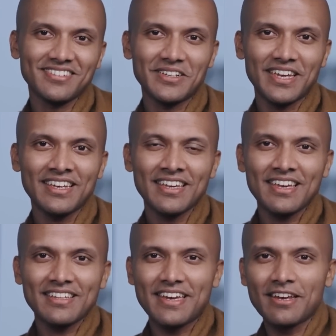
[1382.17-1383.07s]
Okay,
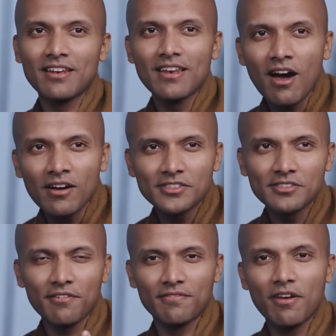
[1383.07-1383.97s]
there are
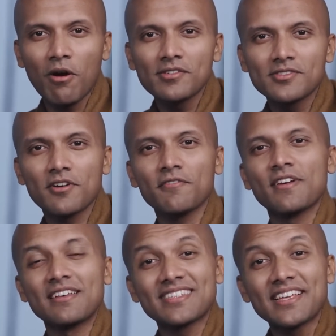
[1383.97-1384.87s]
lots of
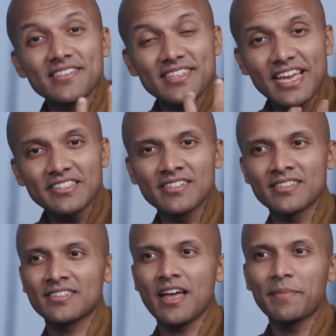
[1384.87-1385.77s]

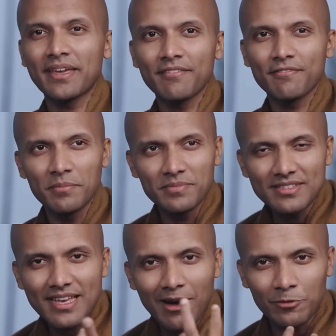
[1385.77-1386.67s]
sensations coming from
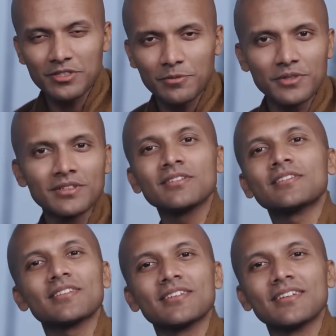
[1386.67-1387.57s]
this outer
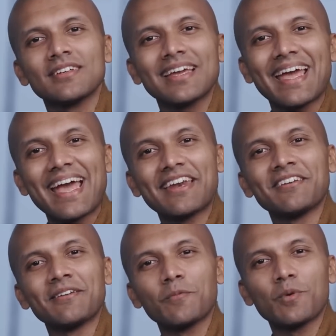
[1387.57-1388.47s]
world,
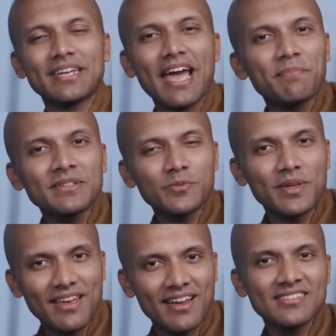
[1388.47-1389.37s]
and what happens
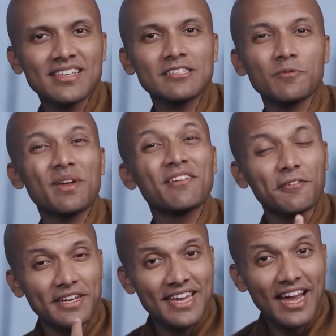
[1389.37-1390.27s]
with us is we
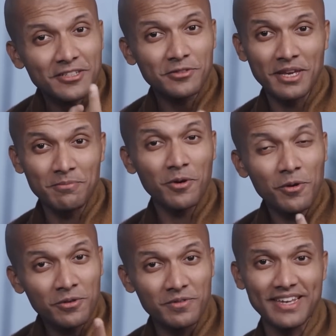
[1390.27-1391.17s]
react to them
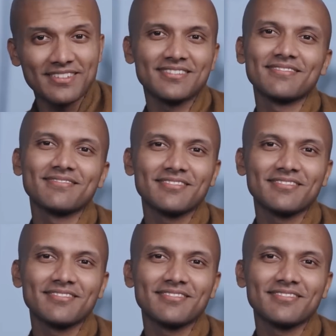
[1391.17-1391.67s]
always.